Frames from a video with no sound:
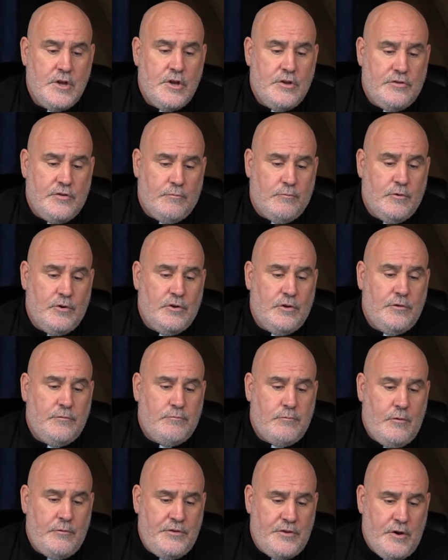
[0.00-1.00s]
The world
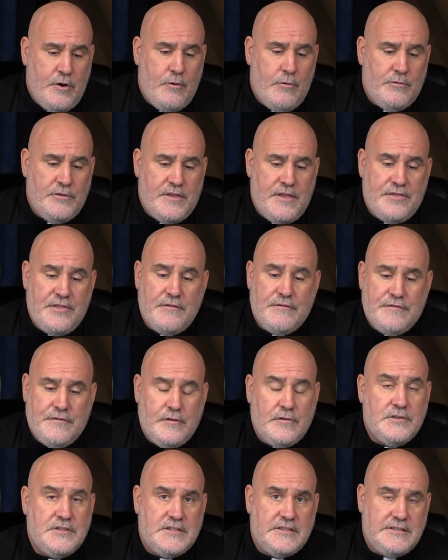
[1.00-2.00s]
will note that the
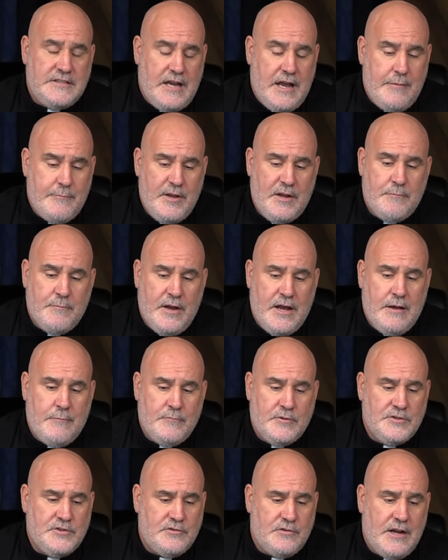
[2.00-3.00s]
first atomic bomb
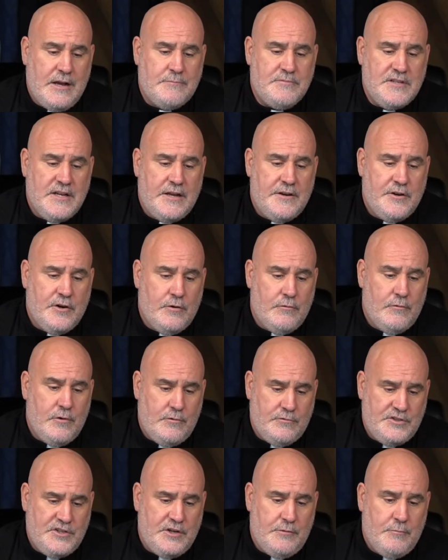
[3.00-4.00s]
was dropped on
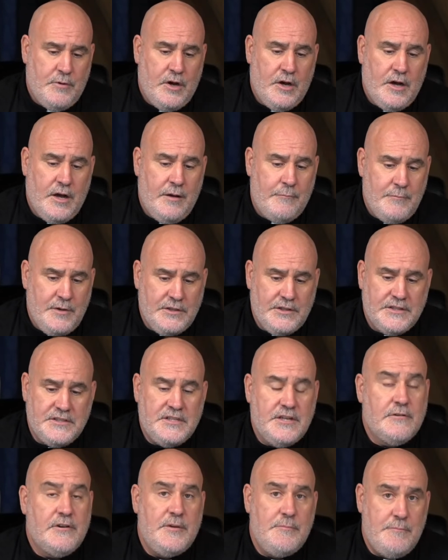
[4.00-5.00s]
Hiroshima, a
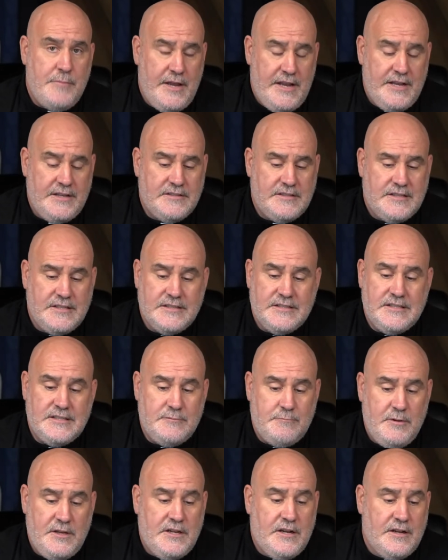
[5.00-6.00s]
military base. This is
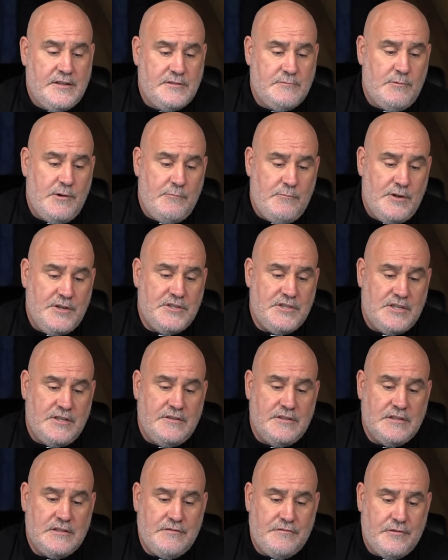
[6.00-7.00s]
because we wished in
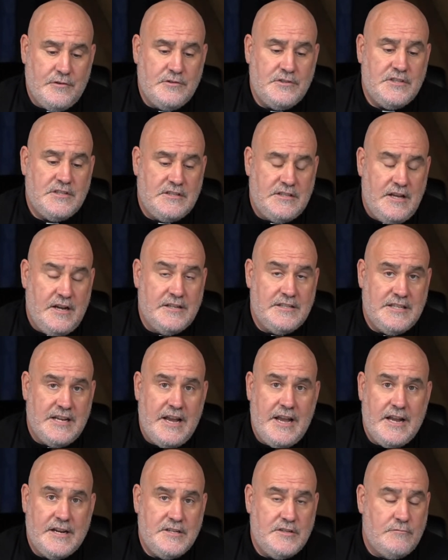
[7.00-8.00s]
this first
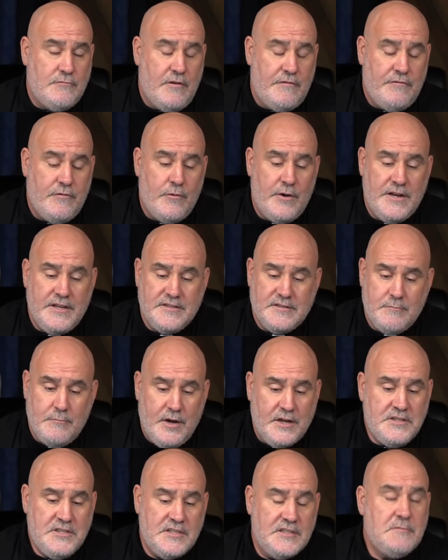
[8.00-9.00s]
attack to avoid as
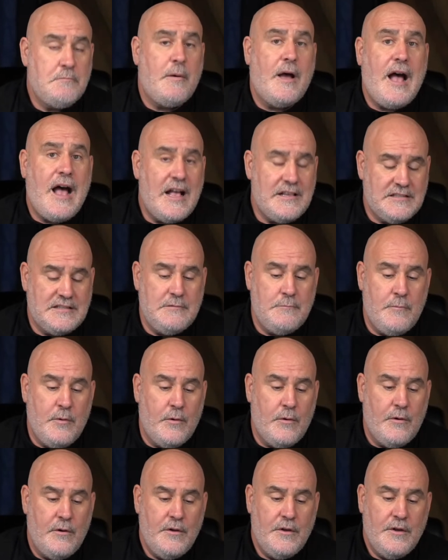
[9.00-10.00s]
much as
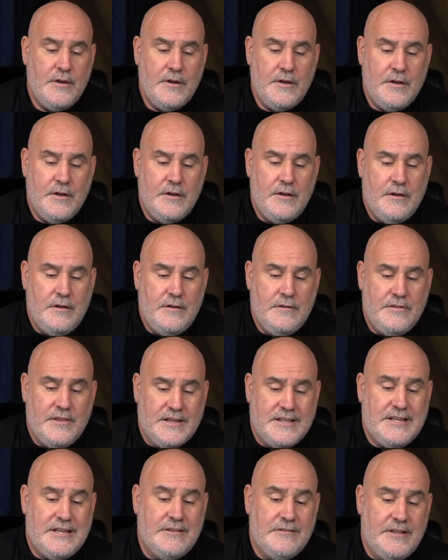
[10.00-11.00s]
possible the
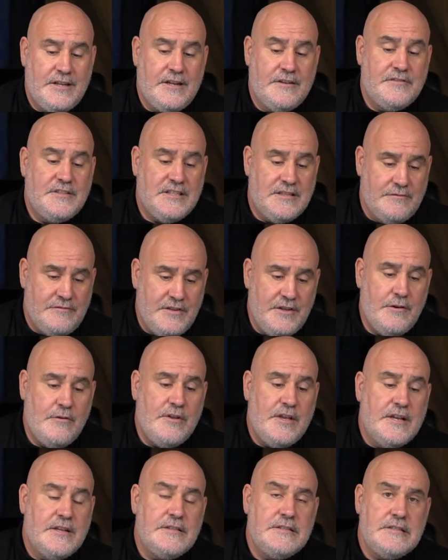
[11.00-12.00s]
killing of
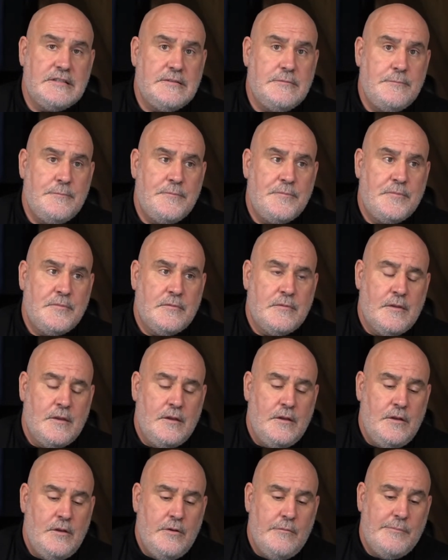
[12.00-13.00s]
civilians.
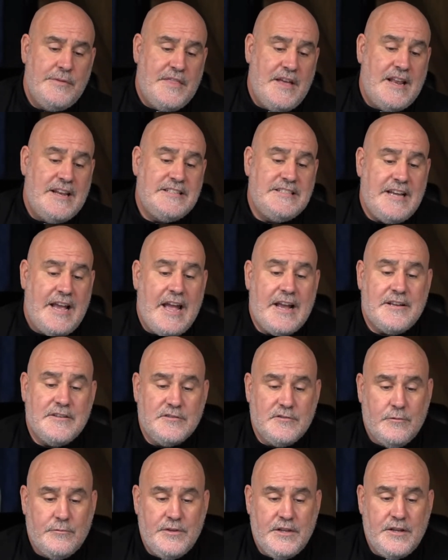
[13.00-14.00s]
But that attack is
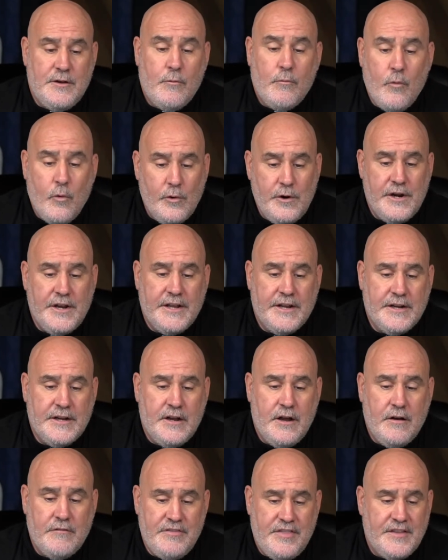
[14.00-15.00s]
only a warning
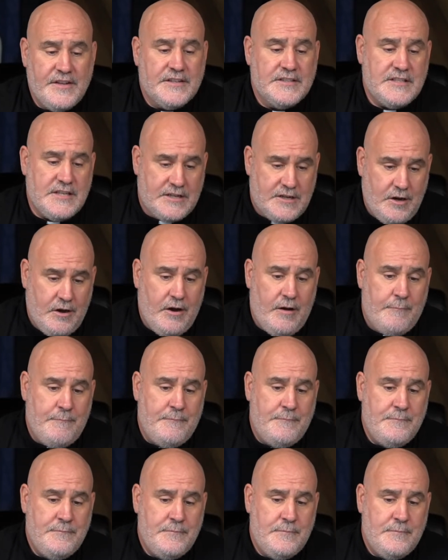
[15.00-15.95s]
of things to come.